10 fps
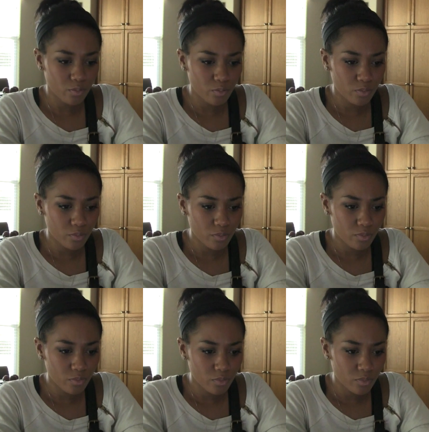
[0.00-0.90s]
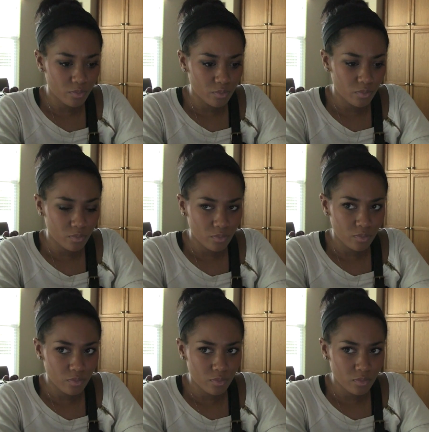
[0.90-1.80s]

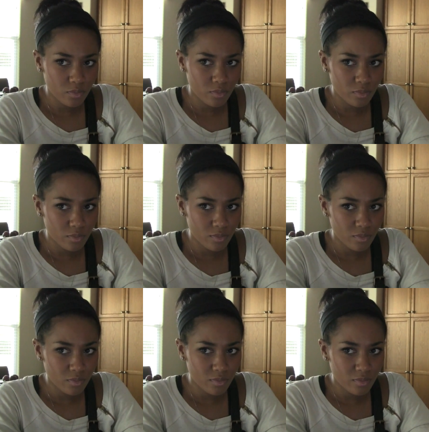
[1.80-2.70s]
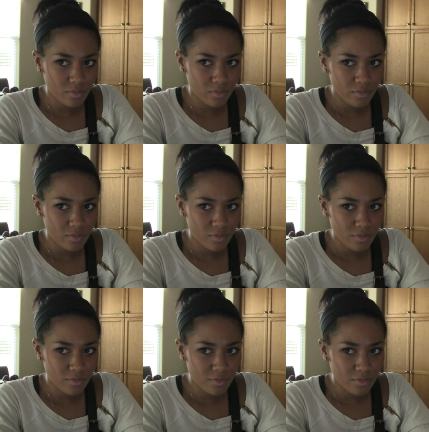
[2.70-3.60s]
No one is speaking in this clip.